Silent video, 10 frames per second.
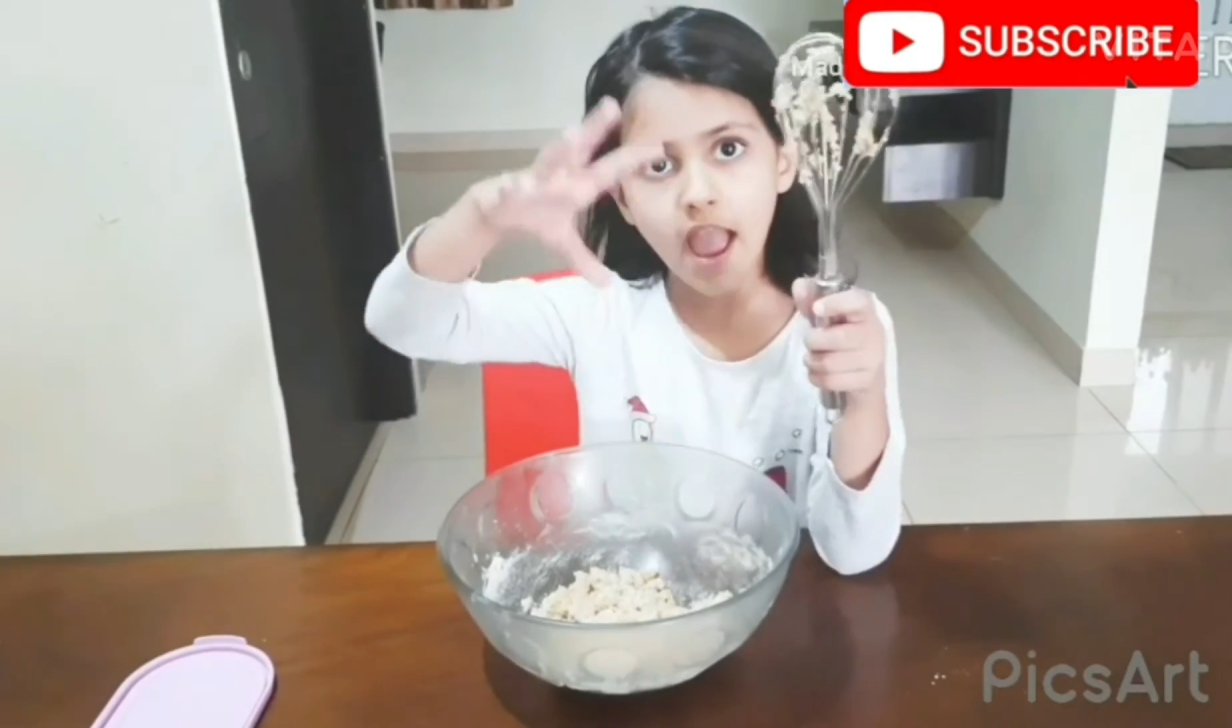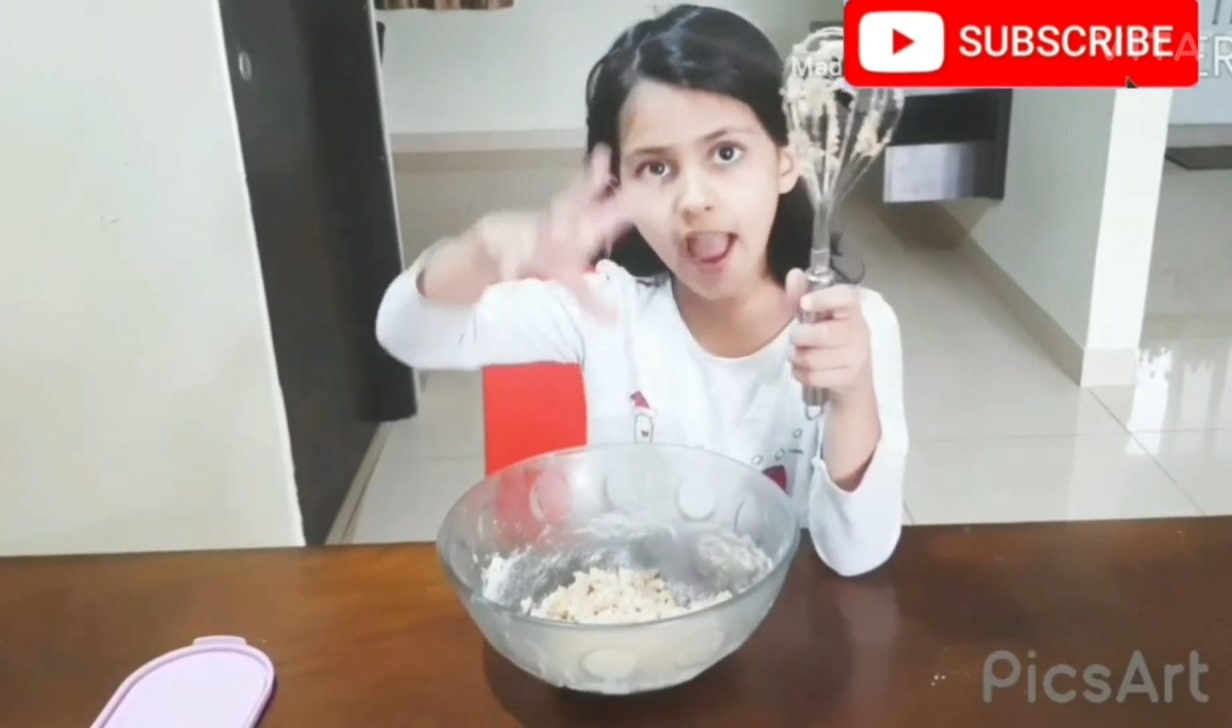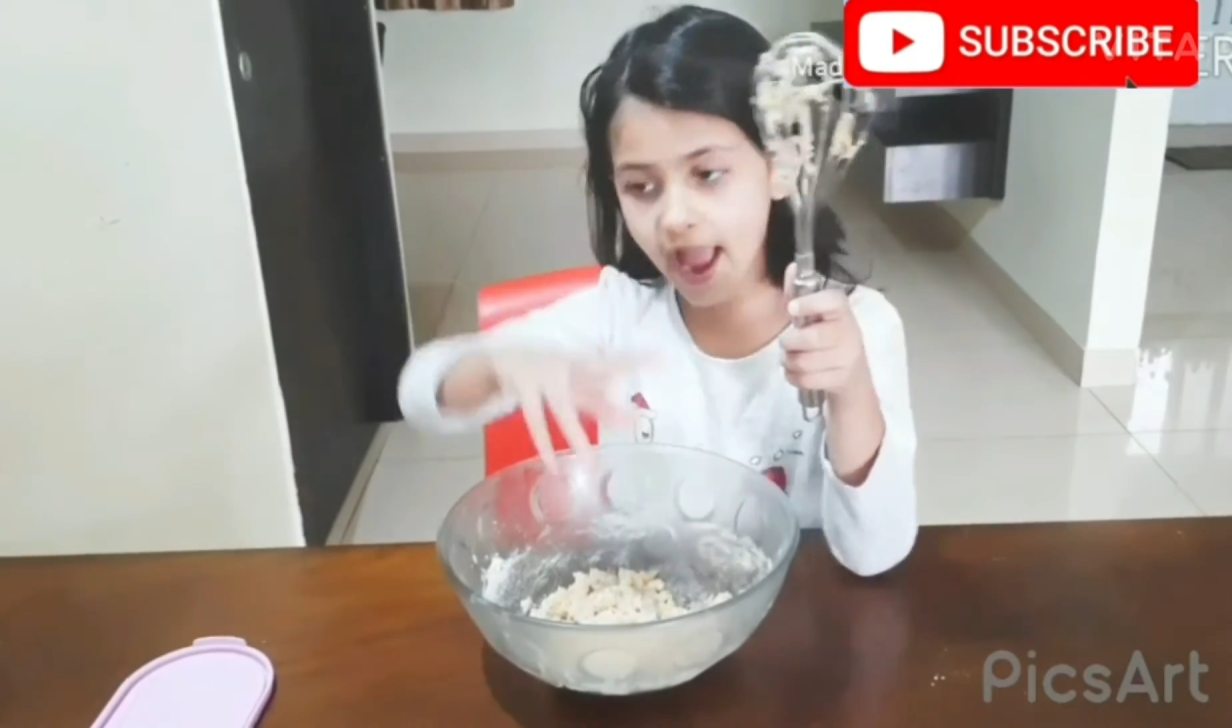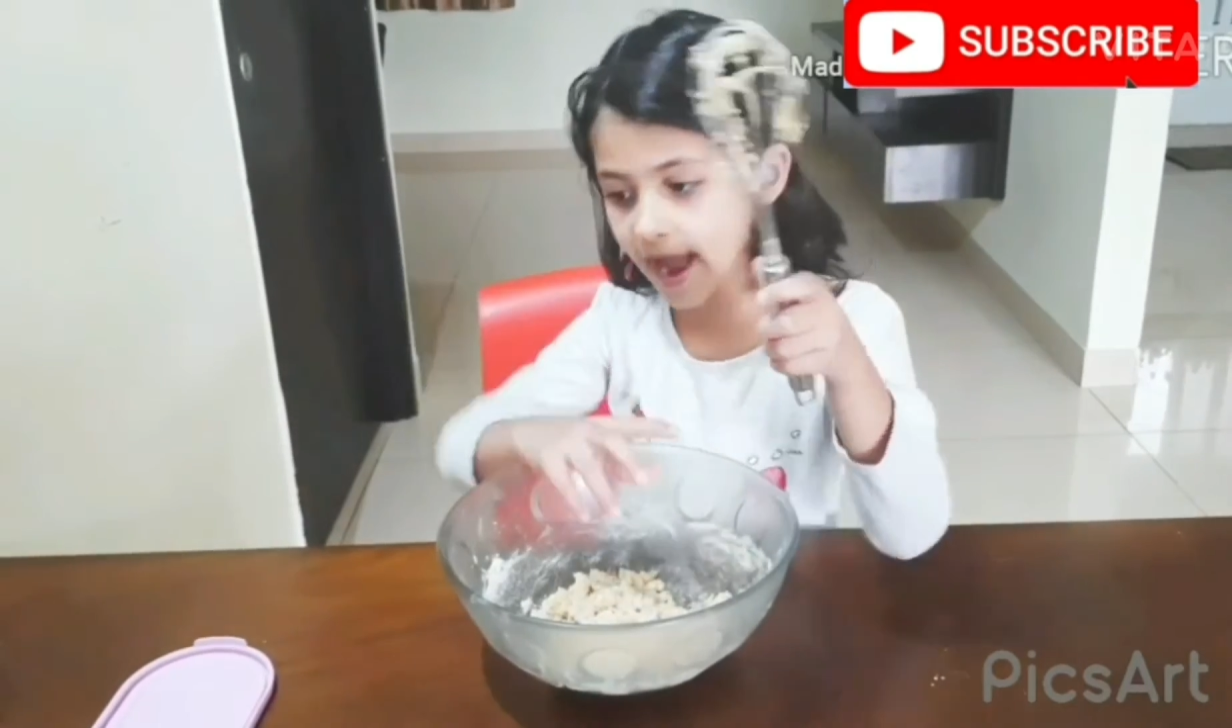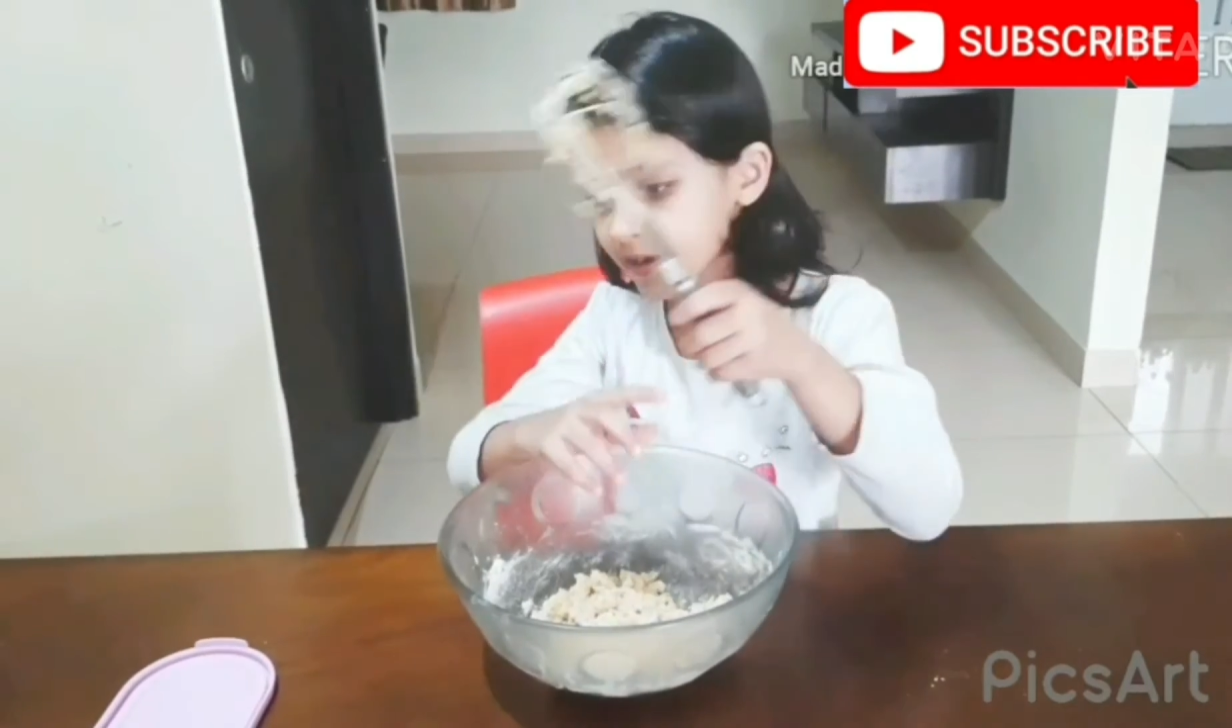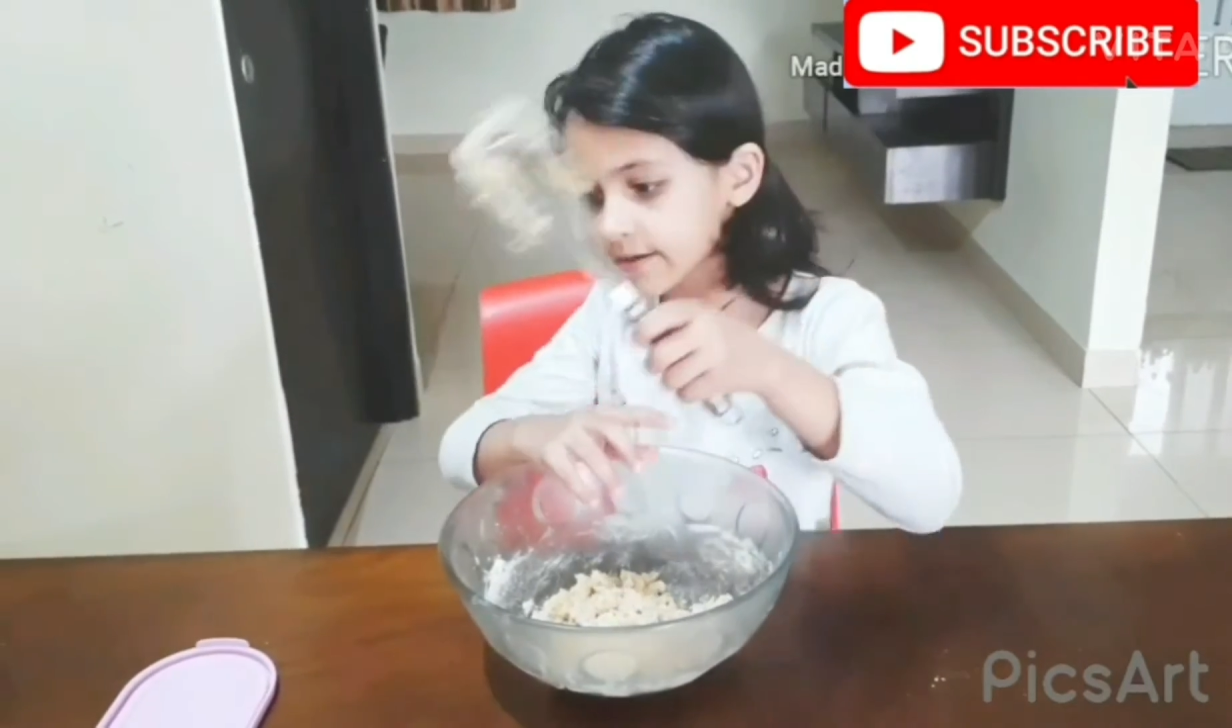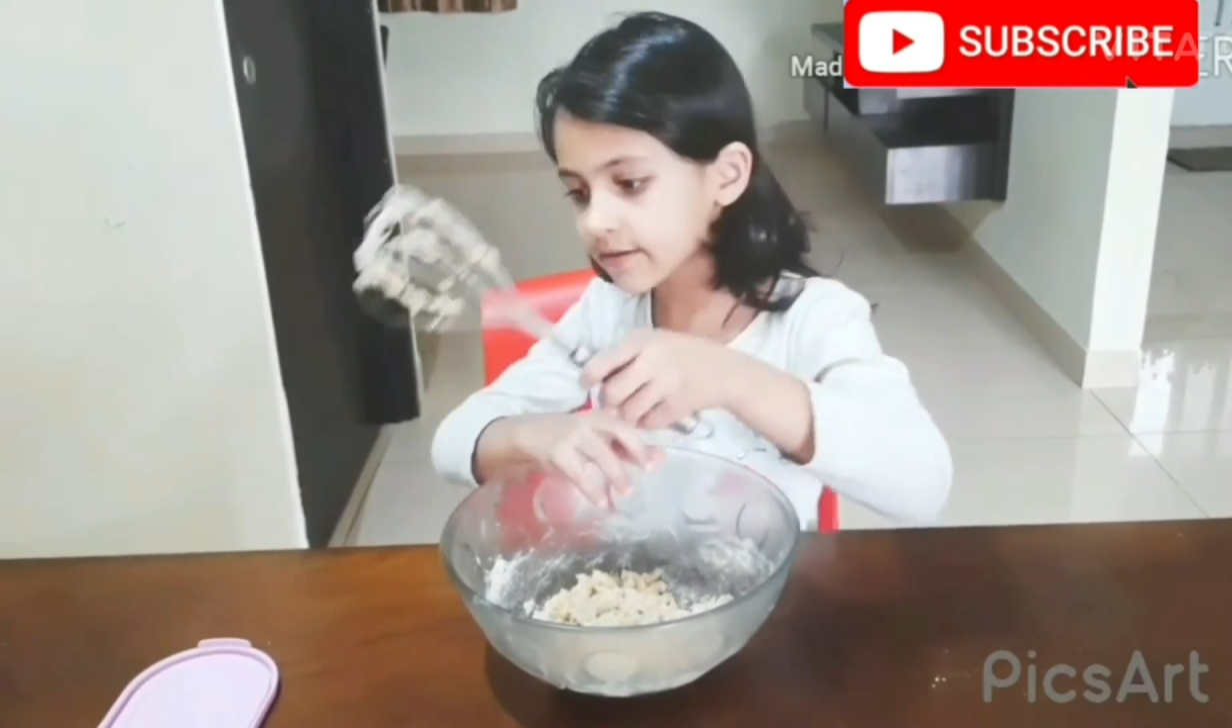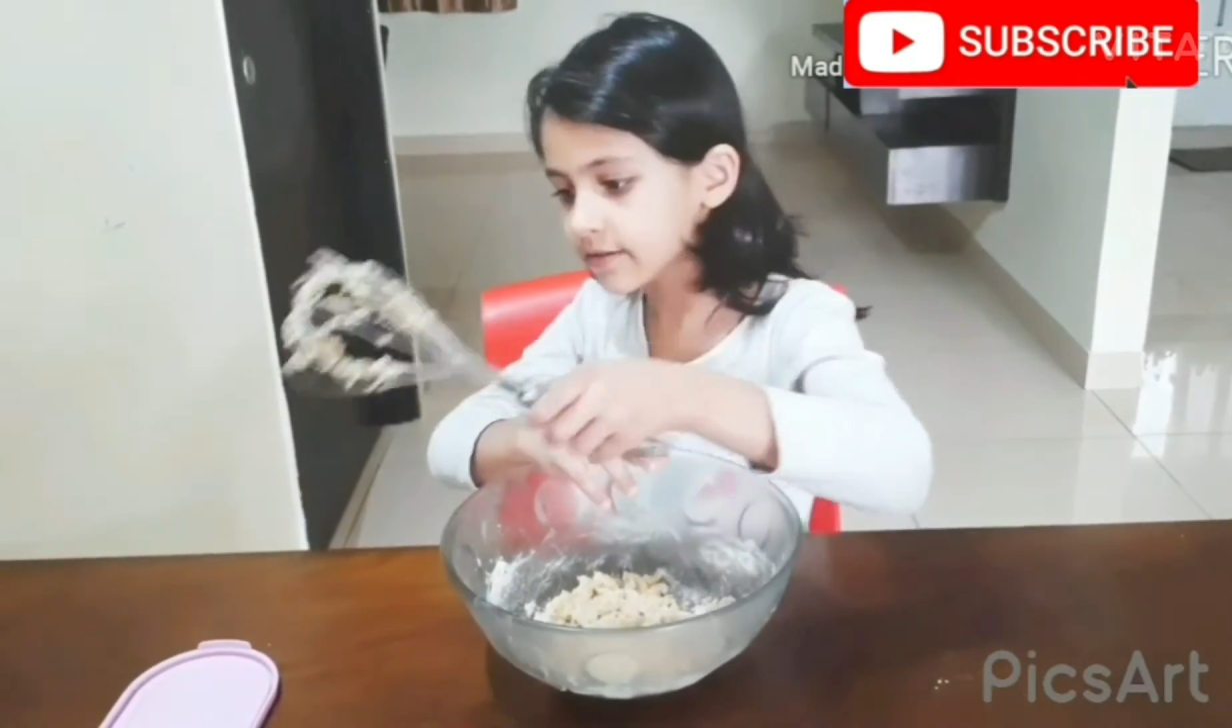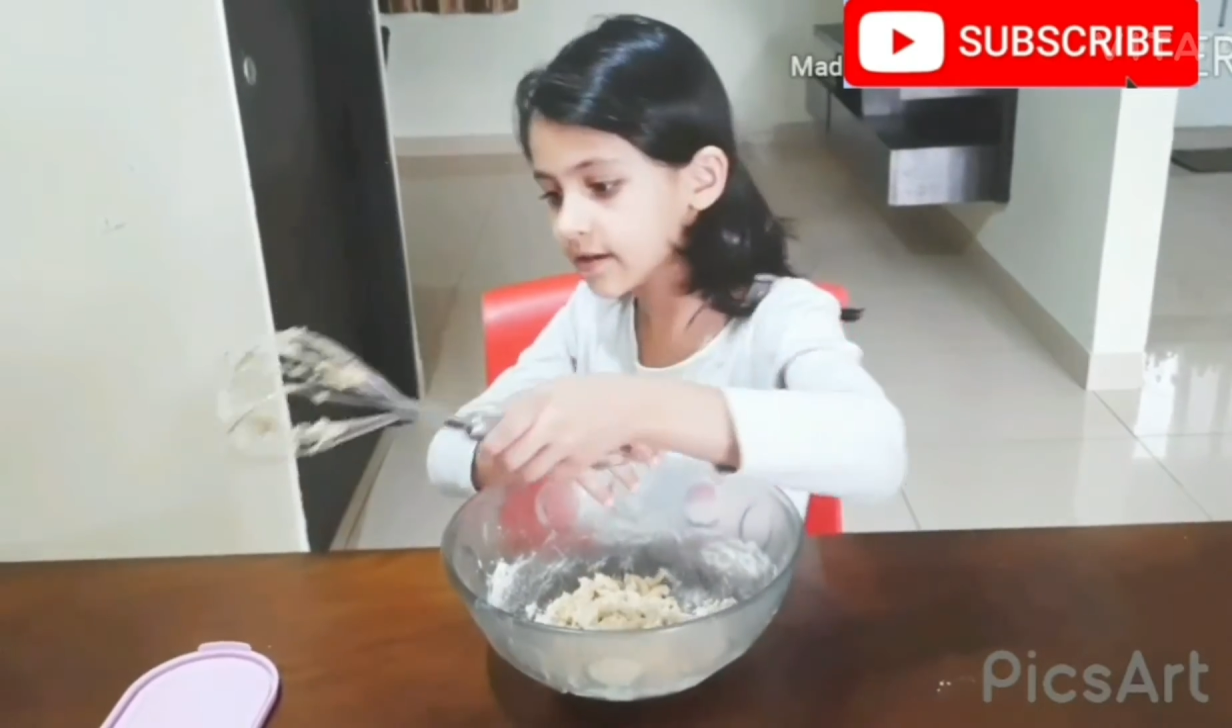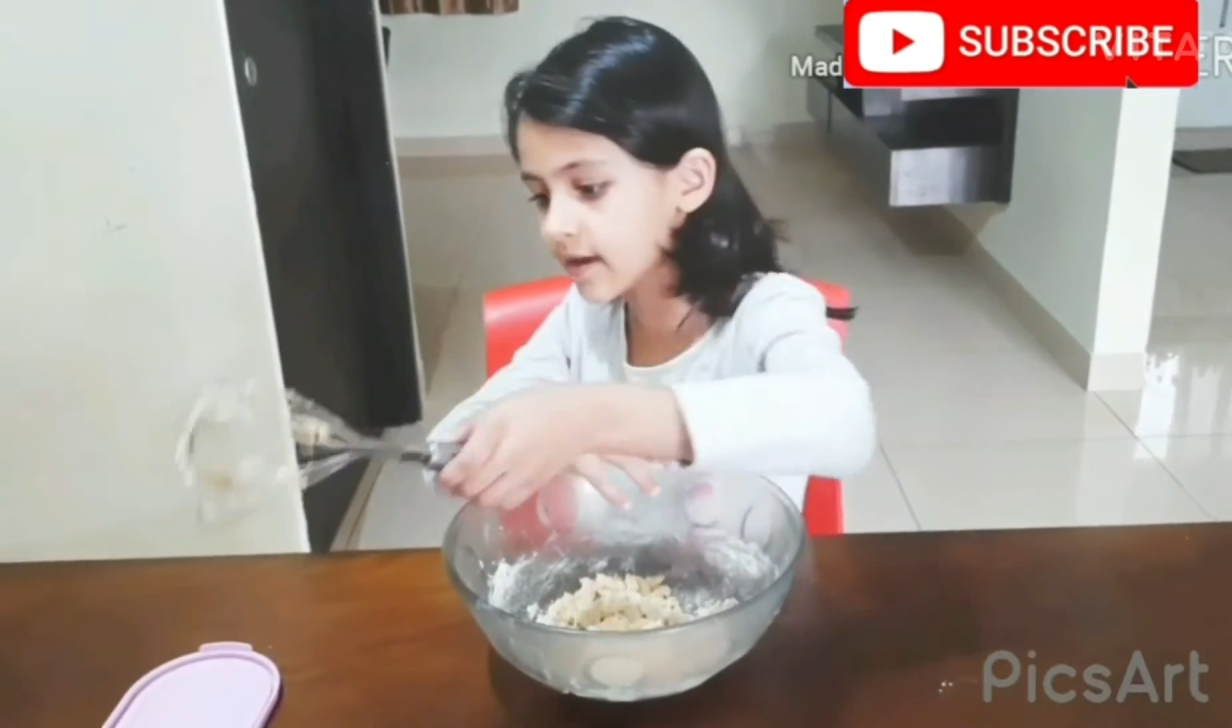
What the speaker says: hand.